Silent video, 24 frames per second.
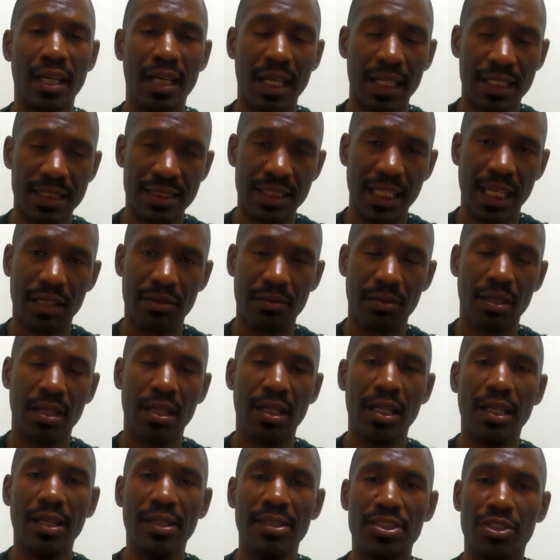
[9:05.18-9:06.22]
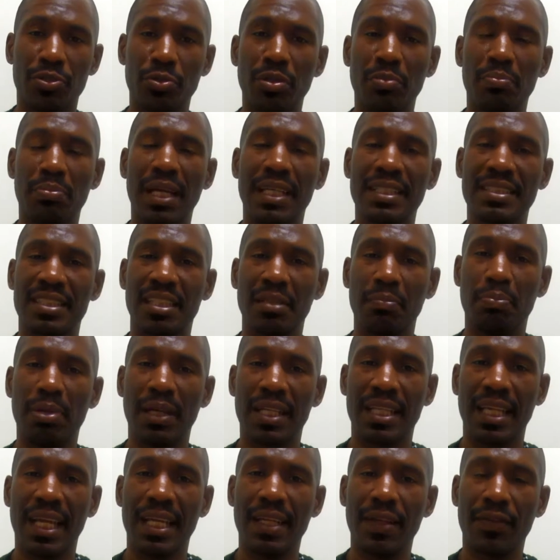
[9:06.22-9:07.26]
etc.? So you basically pick
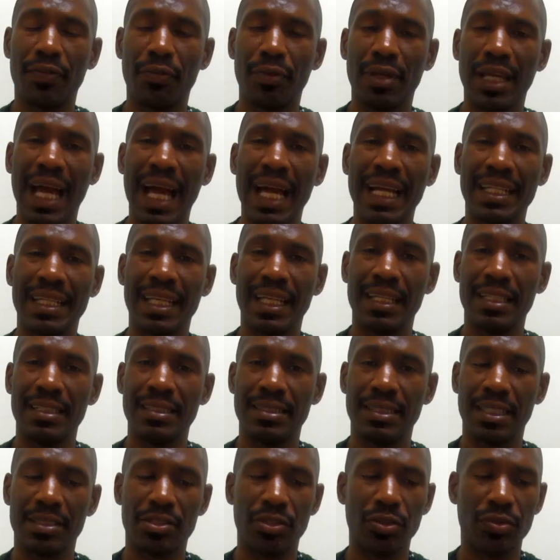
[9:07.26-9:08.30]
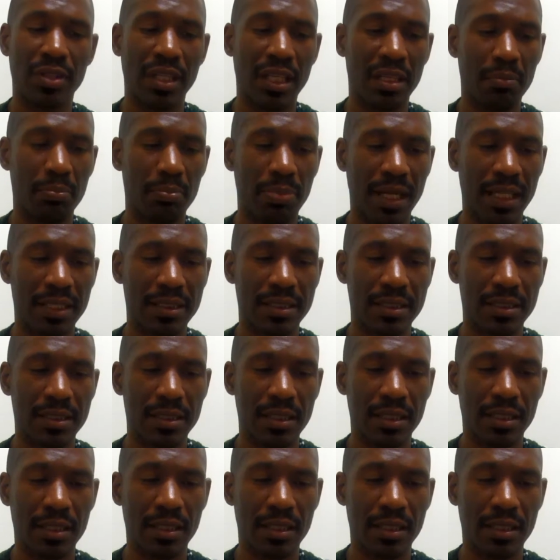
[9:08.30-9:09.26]
any 3 identities that you think best